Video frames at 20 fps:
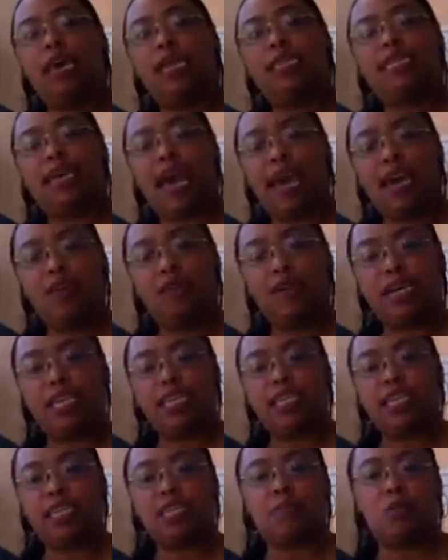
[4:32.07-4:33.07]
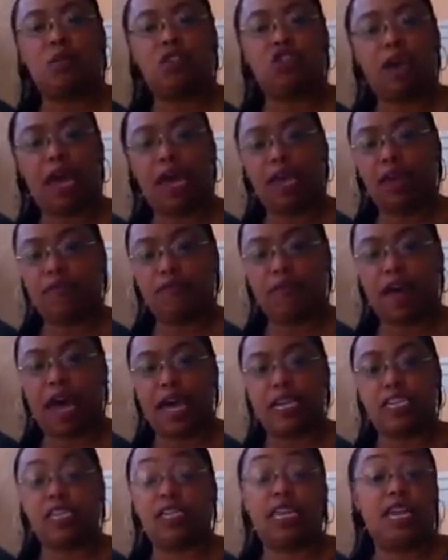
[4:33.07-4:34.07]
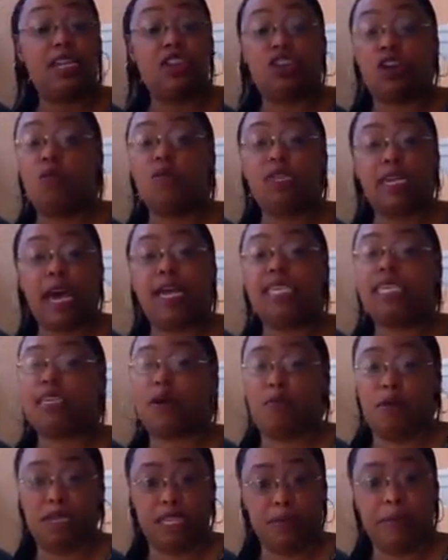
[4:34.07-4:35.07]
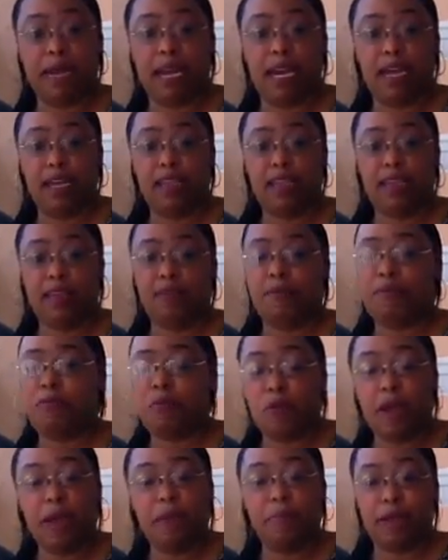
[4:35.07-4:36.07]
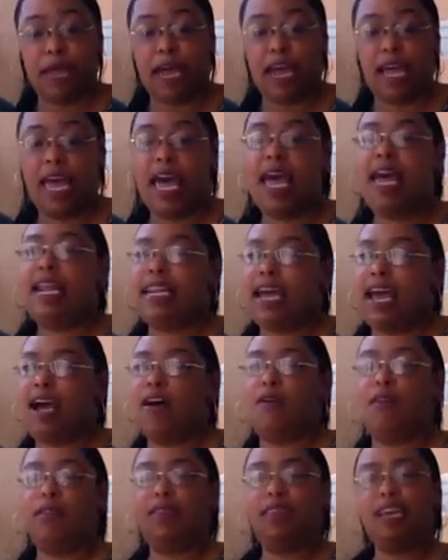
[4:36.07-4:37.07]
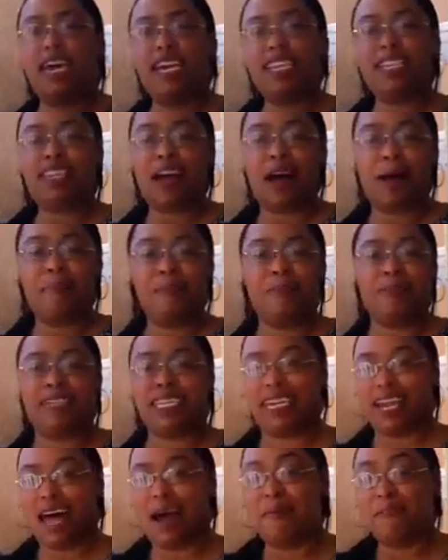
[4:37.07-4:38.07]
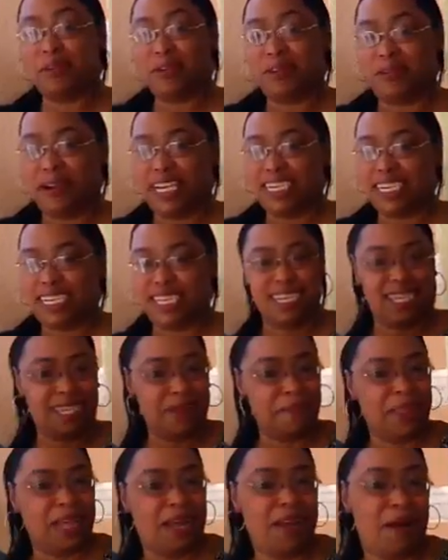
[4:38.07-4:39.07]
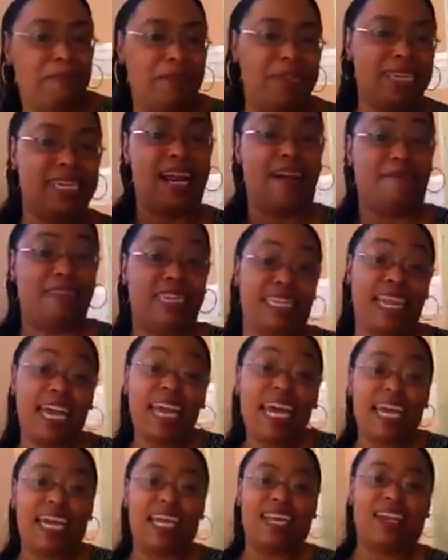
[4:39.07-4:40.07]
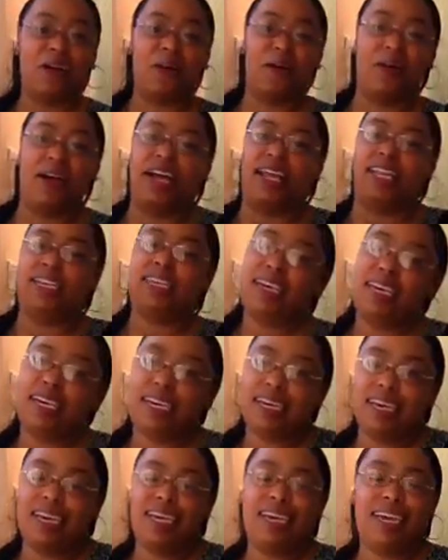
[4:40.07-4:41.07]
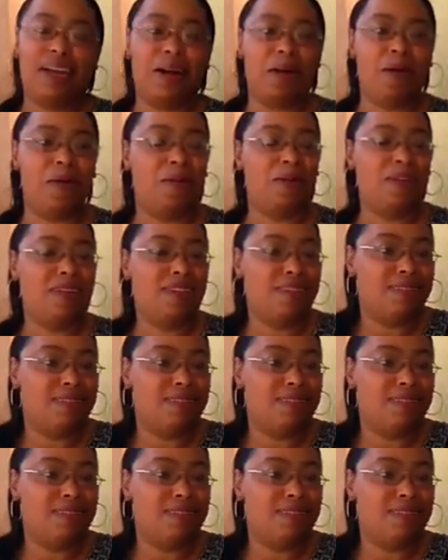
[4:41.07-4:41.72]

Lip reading: take criticism or take advice, then don't take someone's money, point blank. Now, this couple was a lot more gracious than some of the couples that I've seen on, you know,